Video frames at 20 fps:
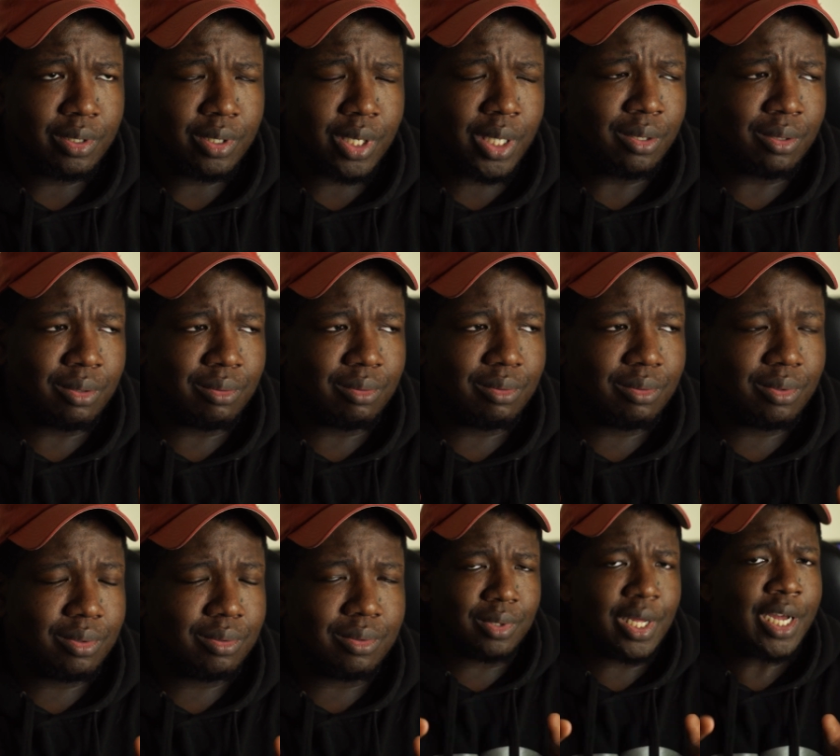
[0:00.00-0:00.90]
and
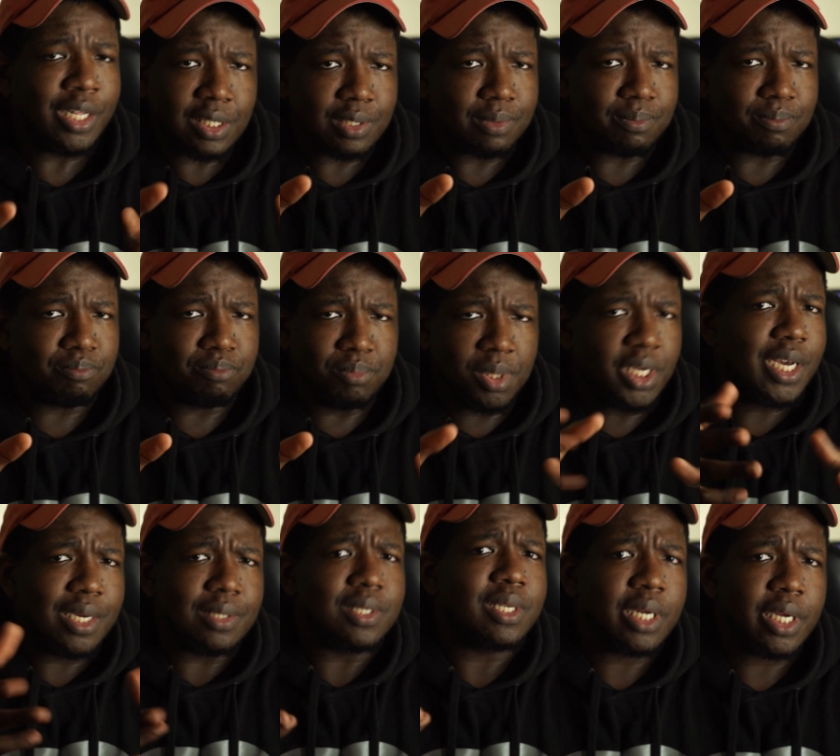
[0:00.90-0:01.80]
that's
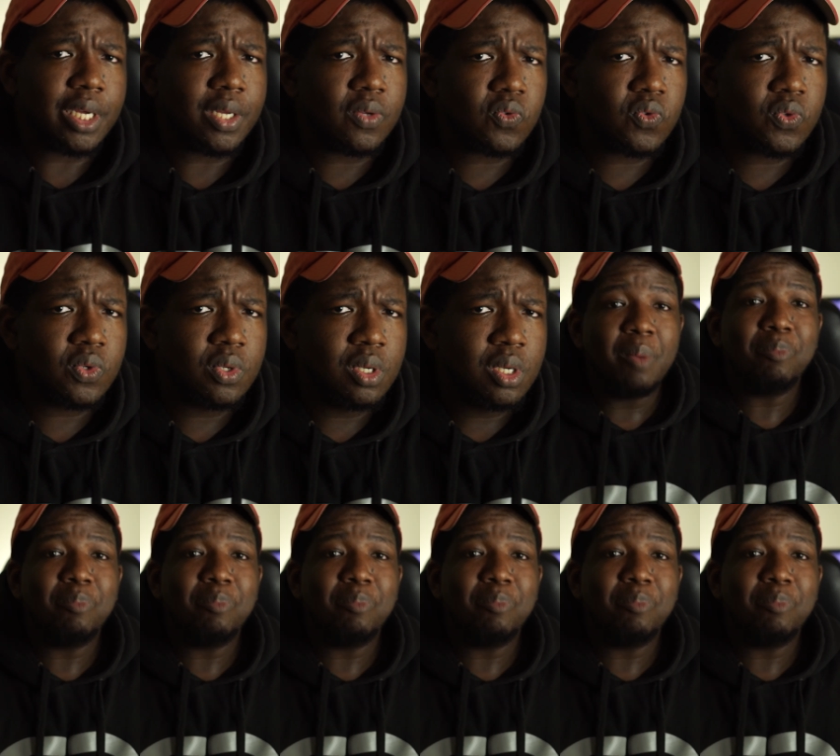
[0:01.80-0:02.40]
because it is.